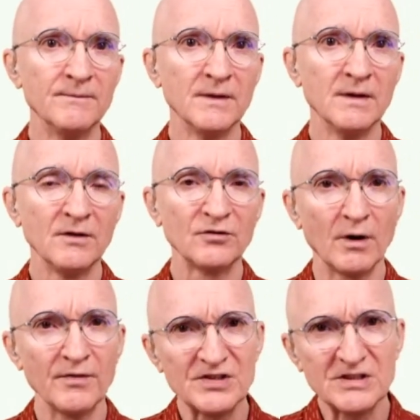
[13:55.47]
So are
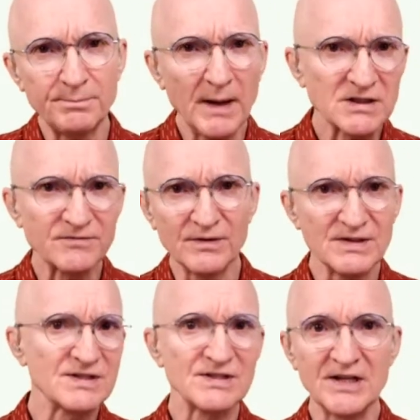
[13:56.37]
the specs for these
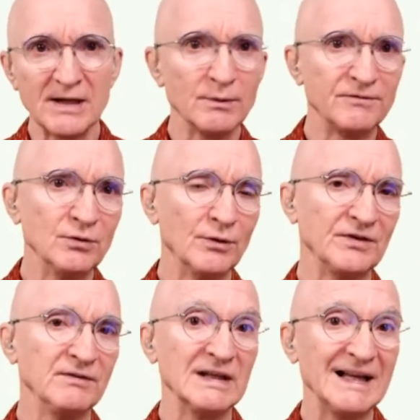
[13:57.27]
sustainable fuels
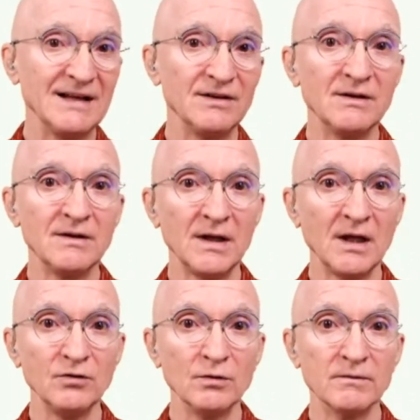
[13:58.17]
even landed and
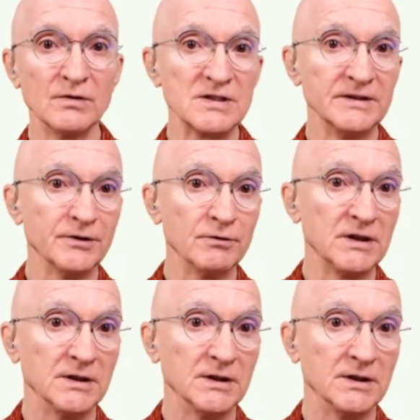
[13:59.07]
universally agreed?